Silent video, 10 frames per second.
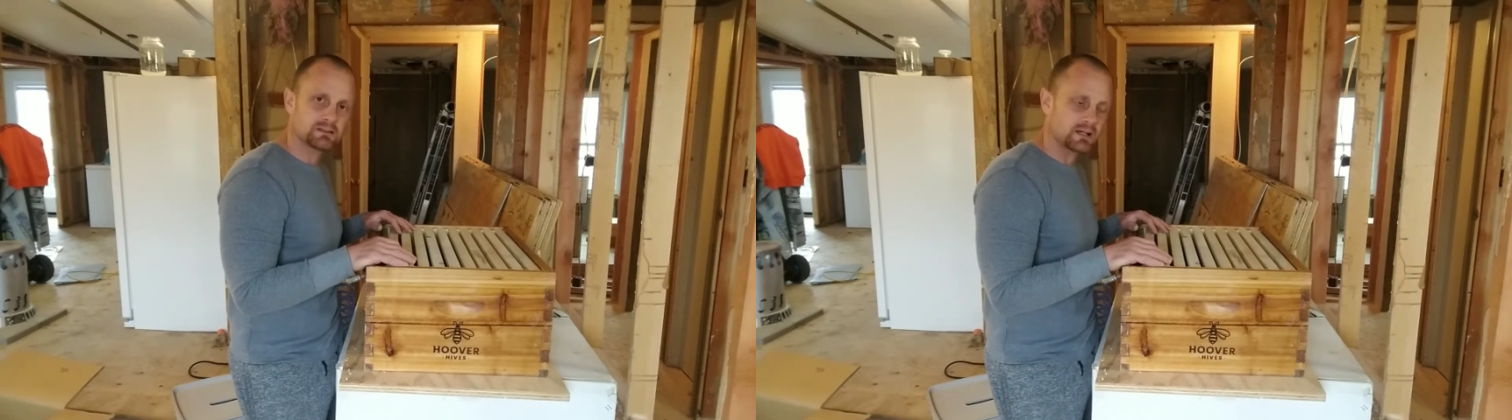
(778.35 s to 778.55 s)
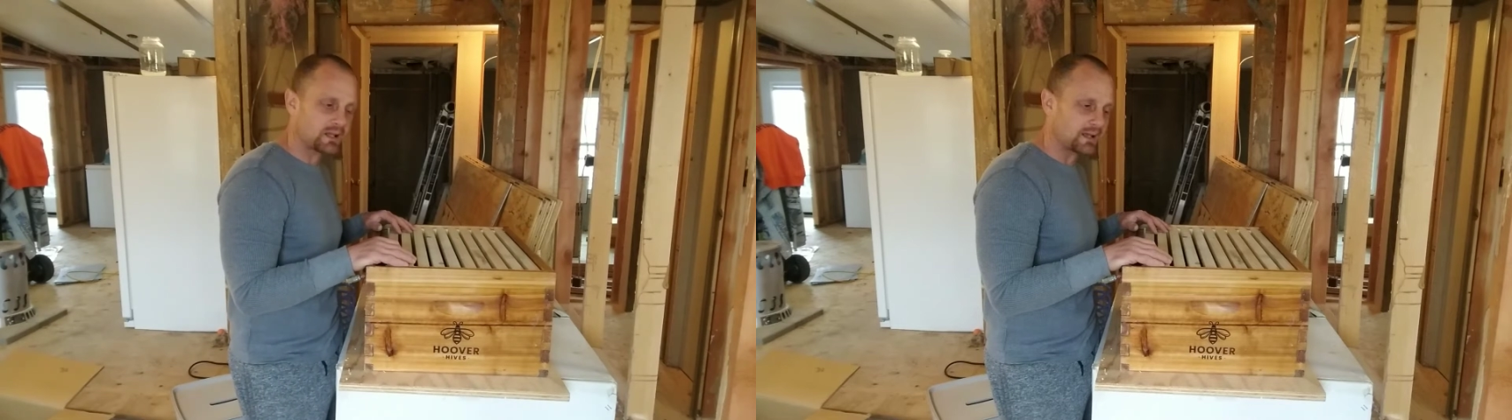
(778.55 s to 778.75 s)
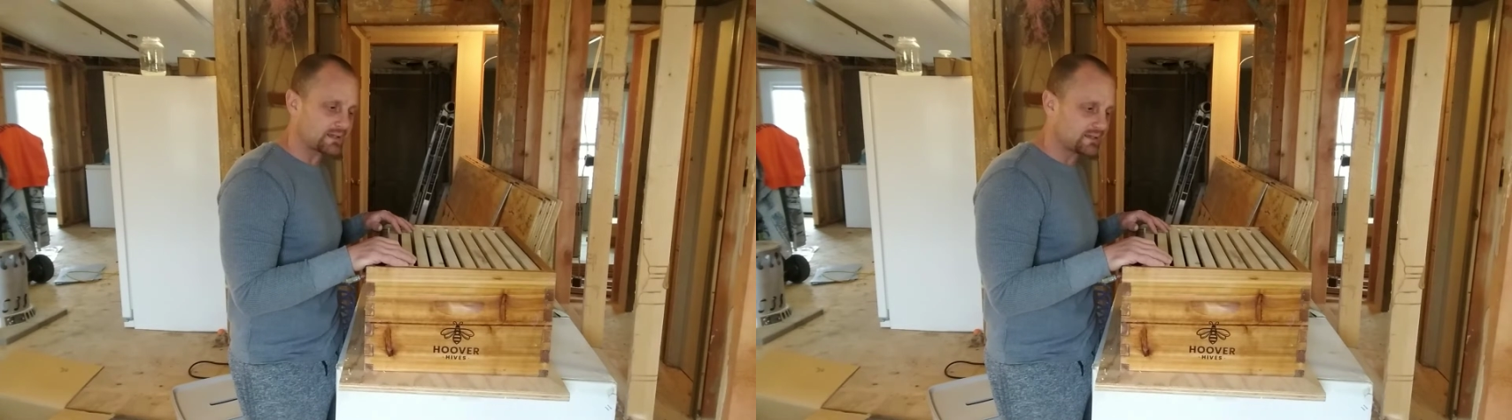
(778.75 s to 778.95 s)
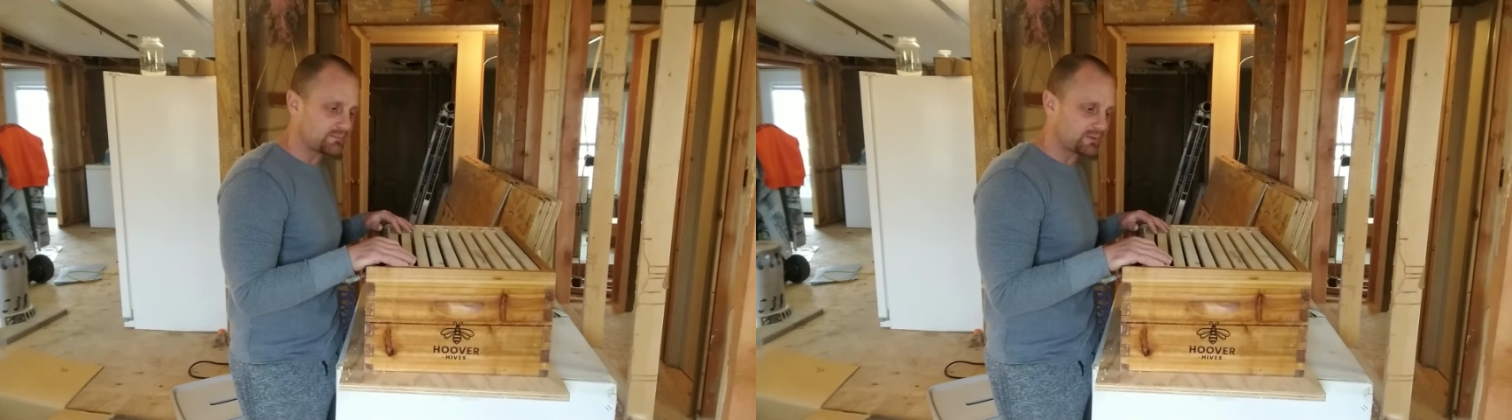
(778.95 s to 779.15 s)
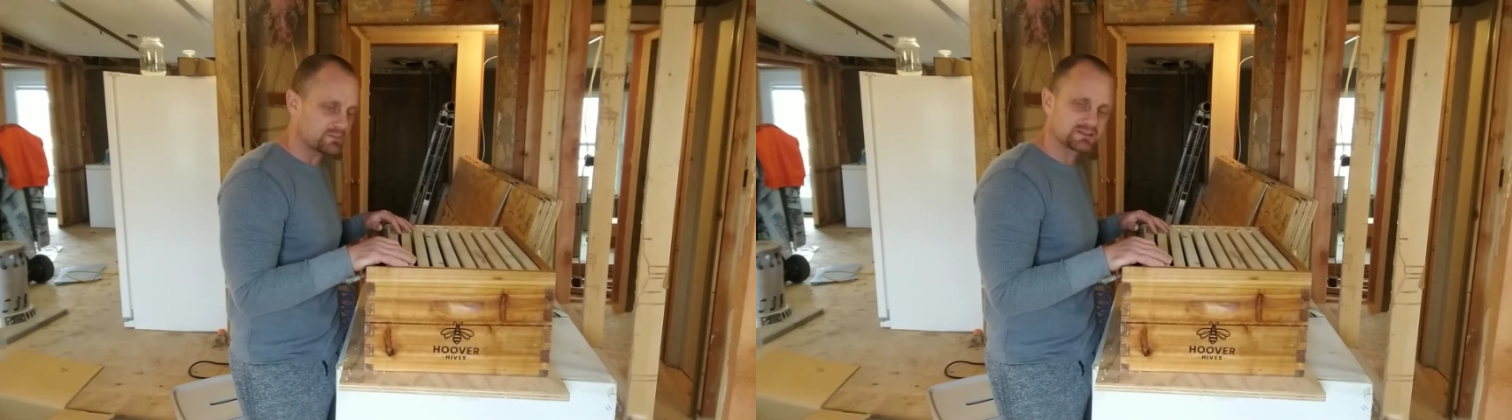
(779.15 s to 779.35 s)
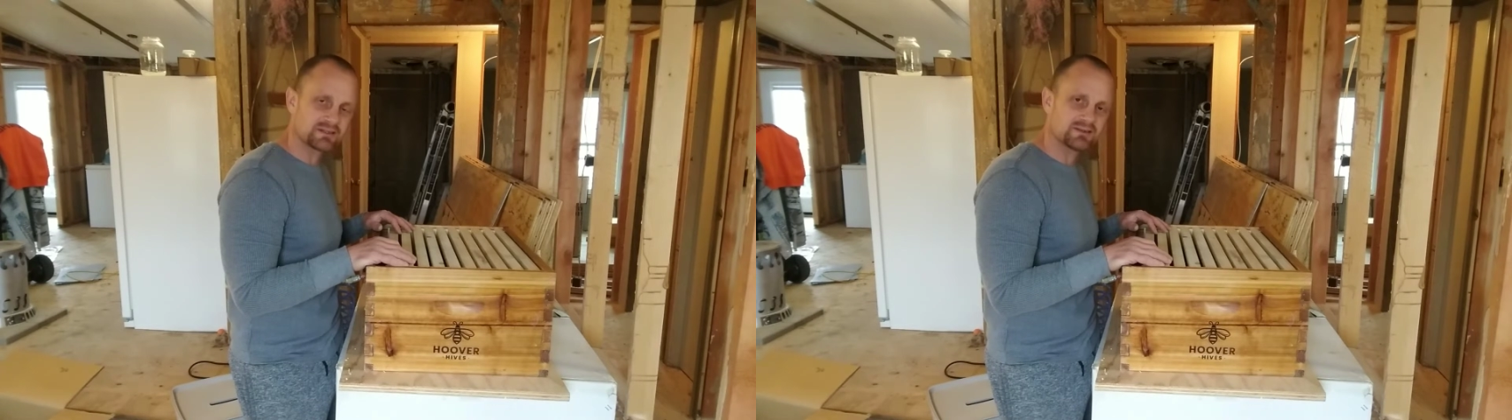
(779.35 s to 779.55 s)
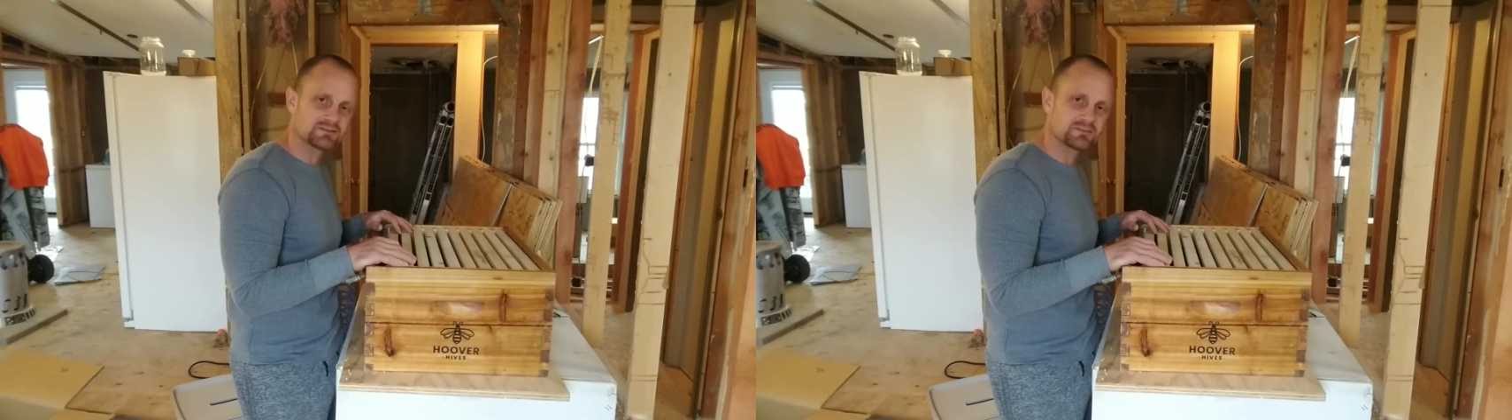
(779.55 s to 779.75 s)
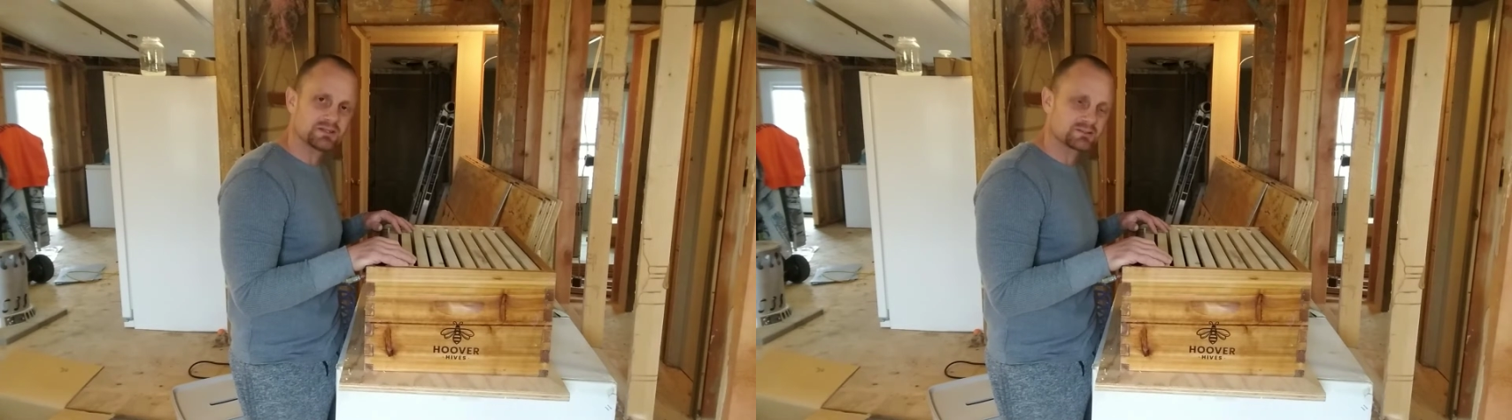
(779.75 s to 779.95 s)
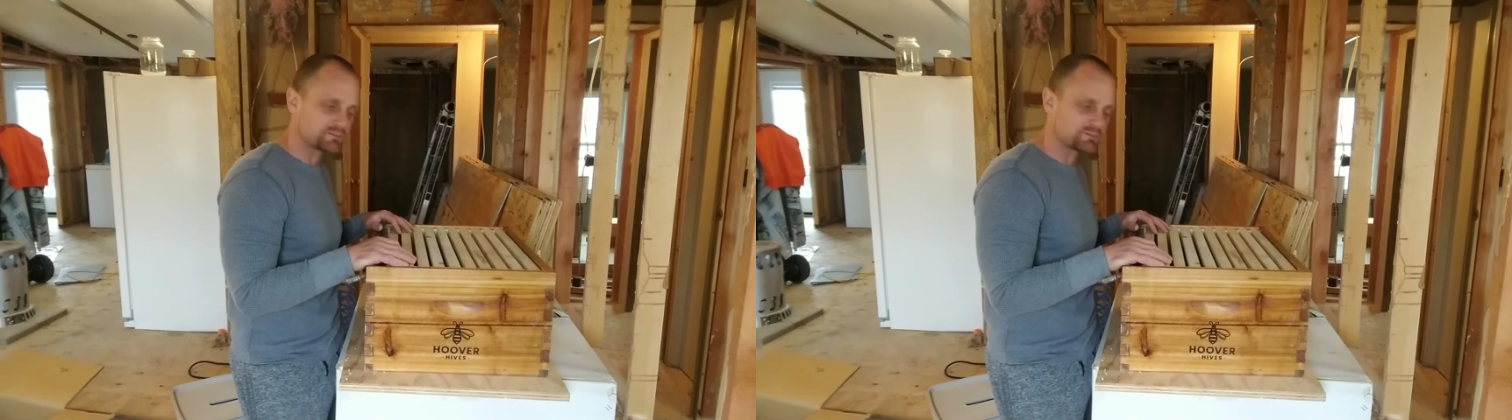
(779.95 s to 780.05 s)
I like keeping them as close to me as